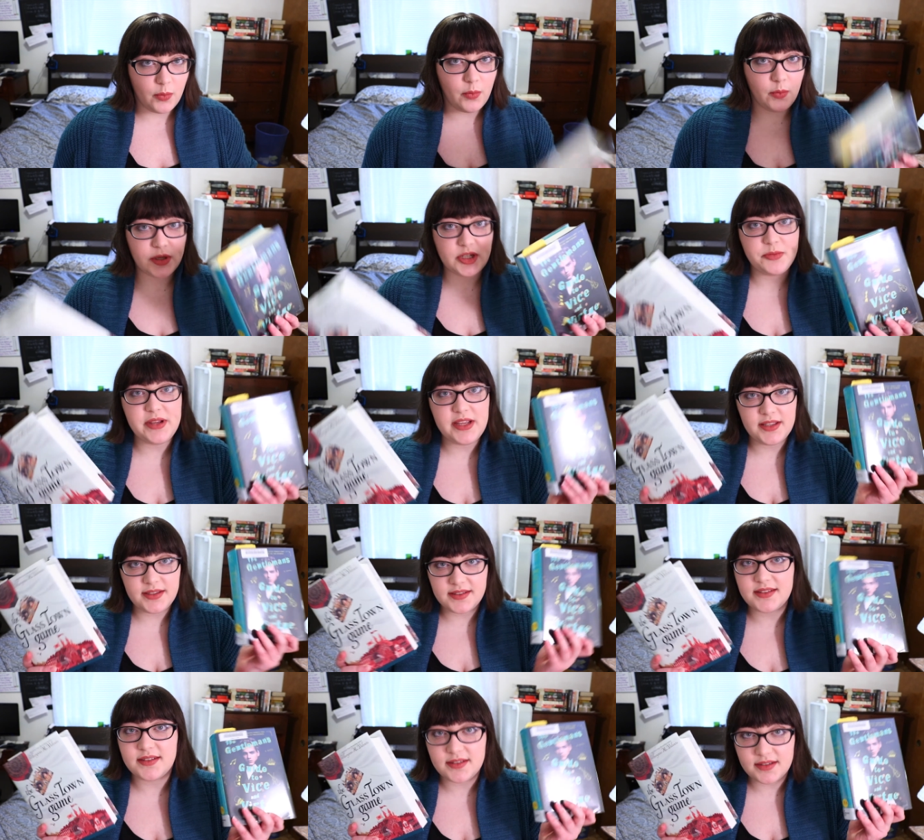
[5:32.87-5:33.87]
which
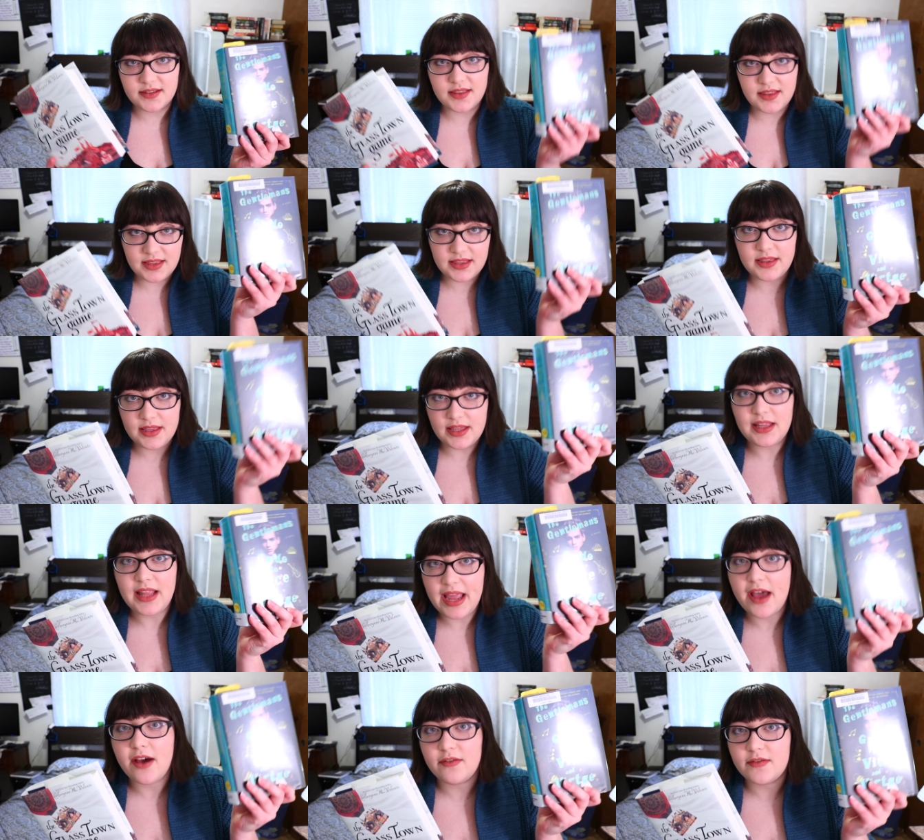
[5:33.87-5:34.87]
means the
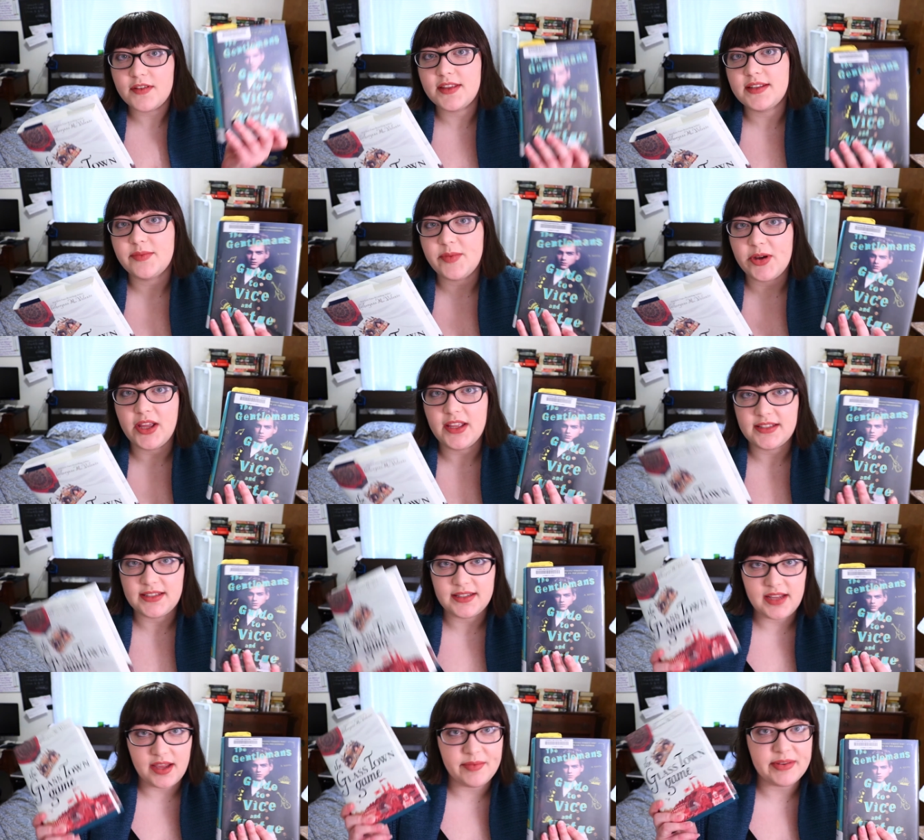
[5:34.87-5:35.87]
layout for this book is the
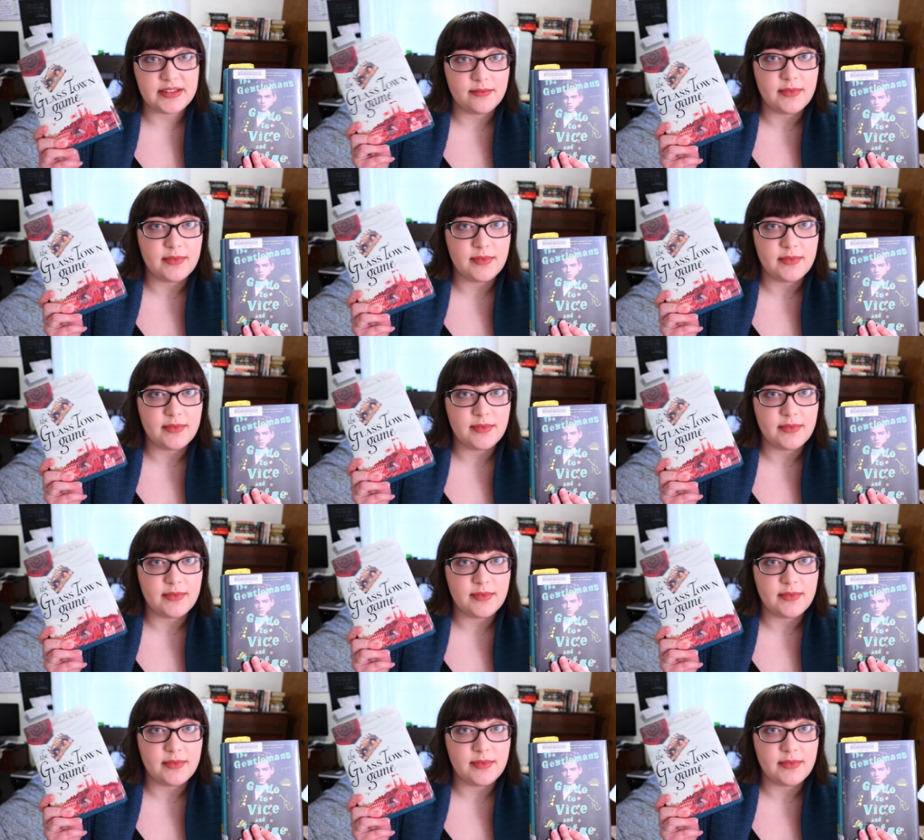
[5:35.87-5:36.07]
same as a